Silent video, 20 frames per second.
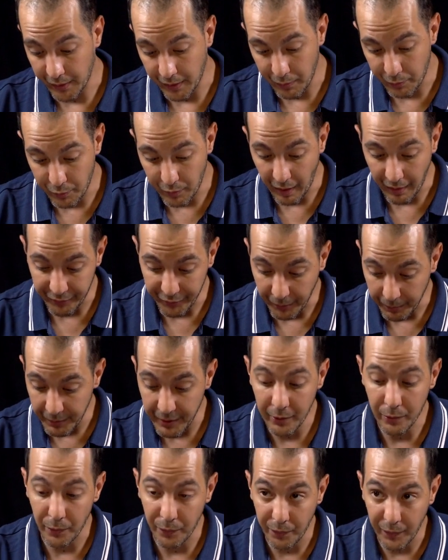If you have
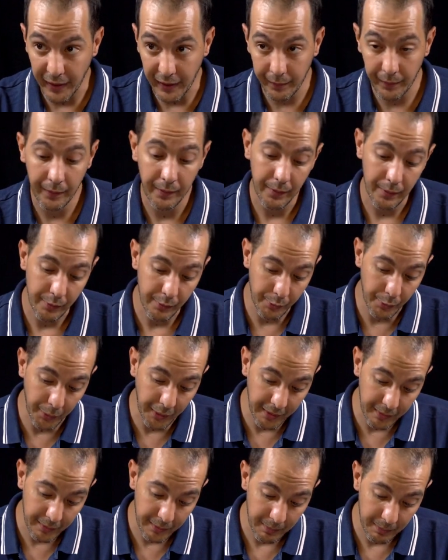something to fix, do
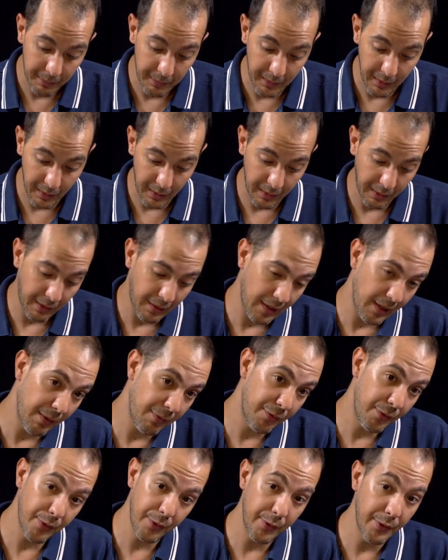it.
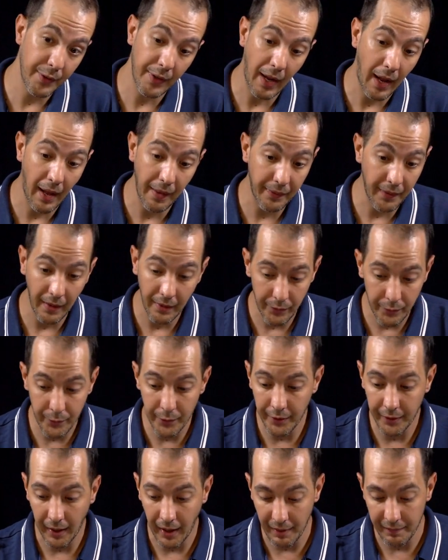If you do
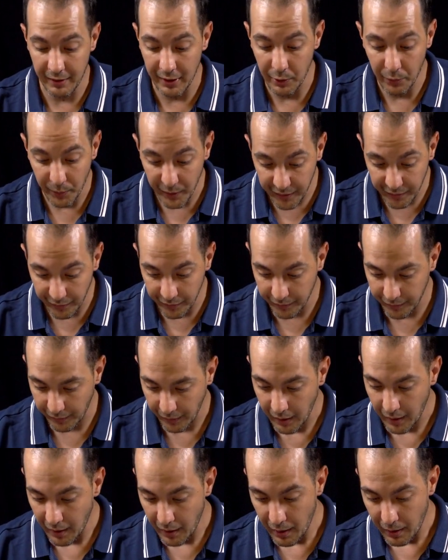not have any reasons
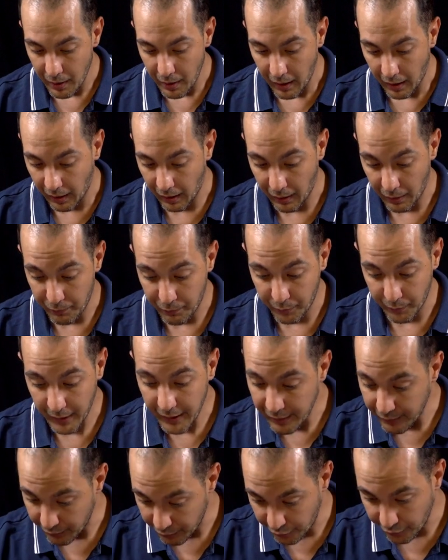for
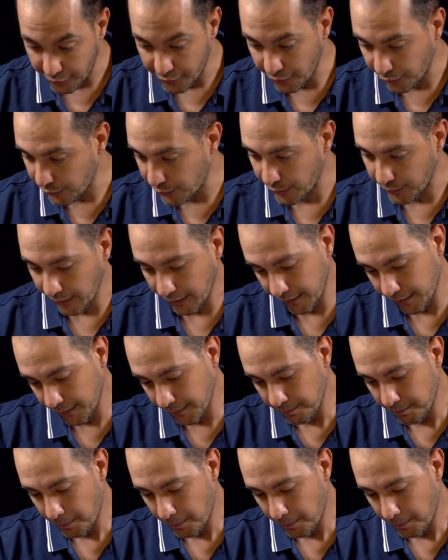it, just don't do it.